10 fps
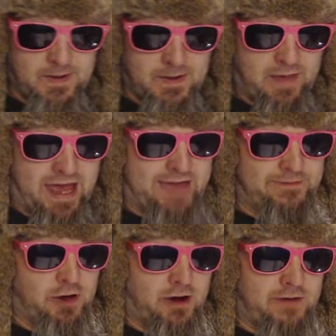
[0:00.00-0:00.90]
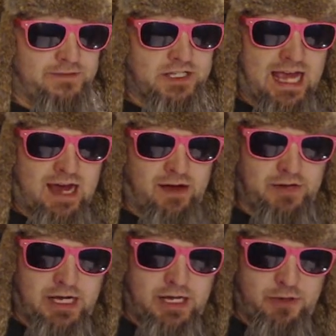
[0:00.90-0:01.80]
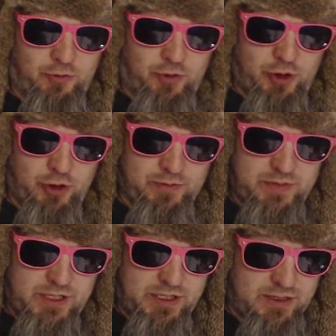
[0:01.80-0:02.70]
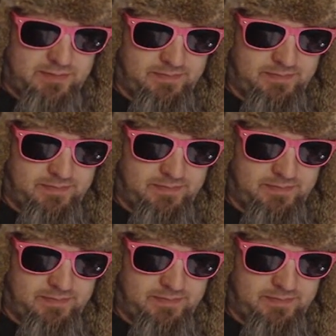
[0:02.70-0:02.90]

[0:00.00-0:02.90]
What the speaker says: Behavior of sound in rooms.